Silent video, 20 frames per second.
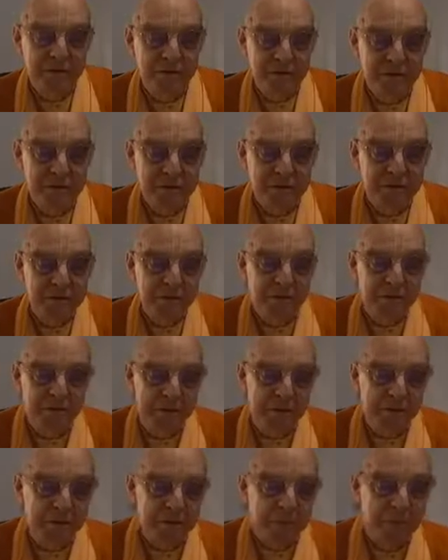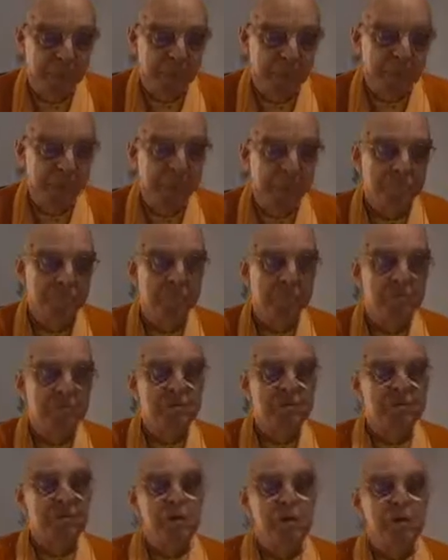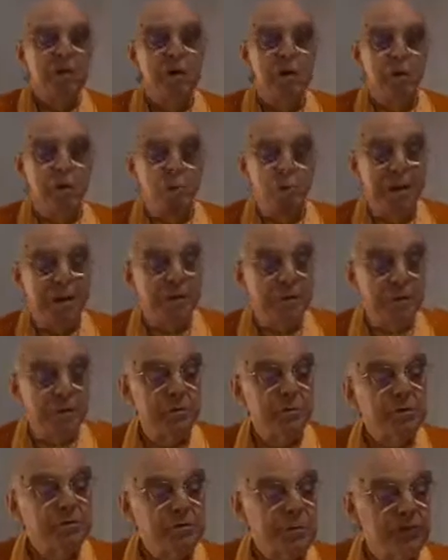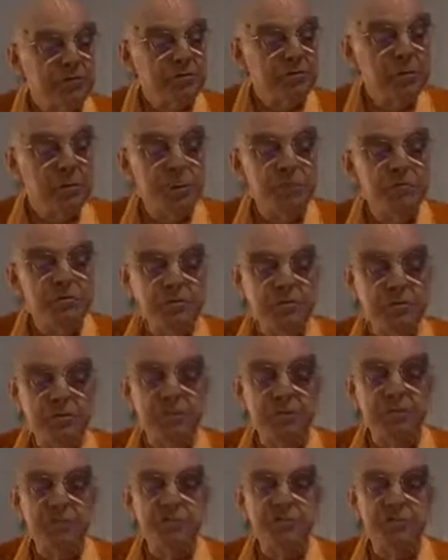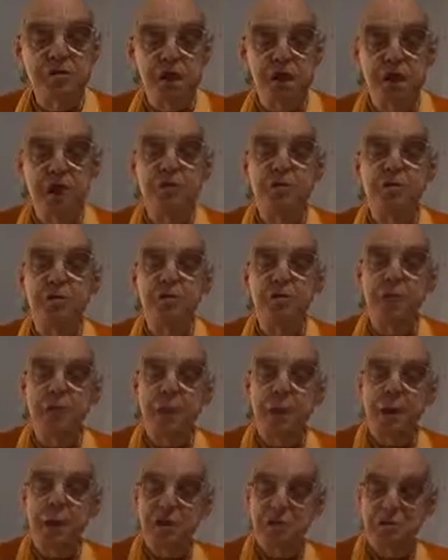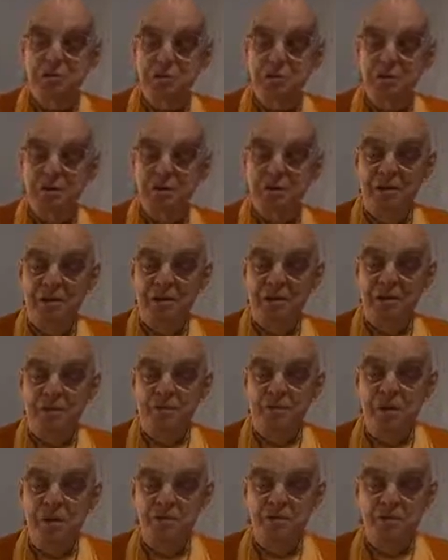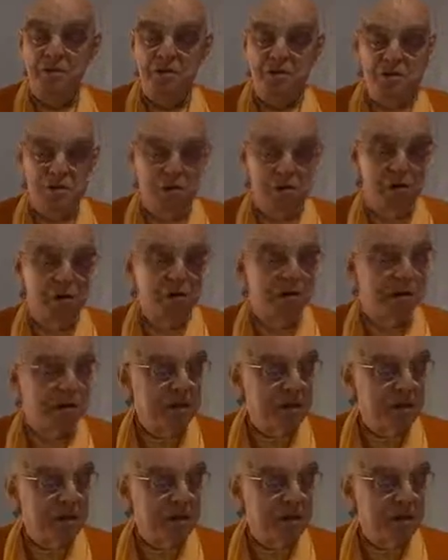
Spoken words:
Text 11. While Mother Shachi was feeding the child from her breast, she saw on